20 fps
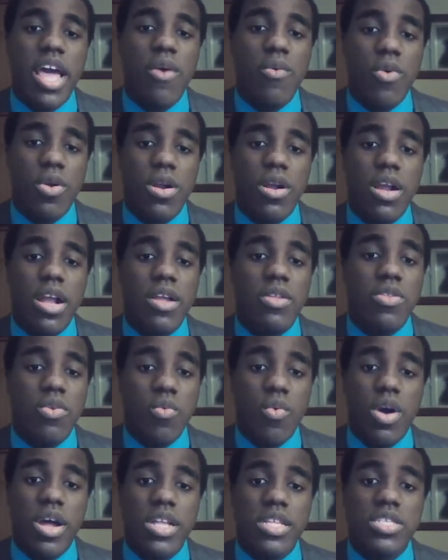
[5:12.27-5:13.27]
were the
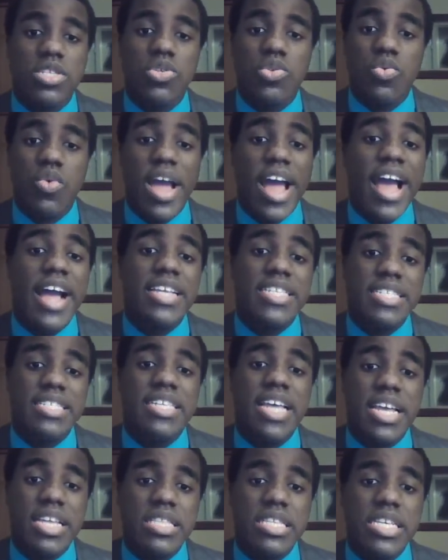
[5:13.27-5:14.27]
ones who
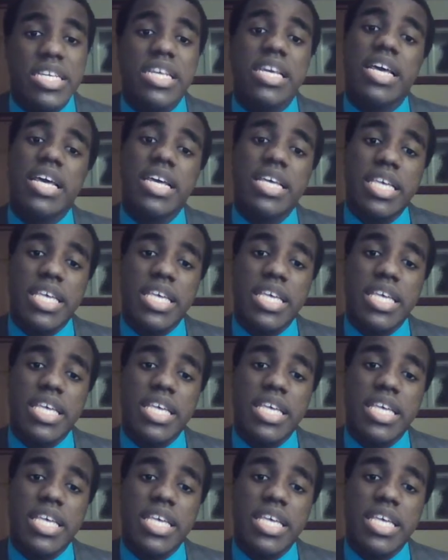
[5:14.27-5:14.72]
accidentally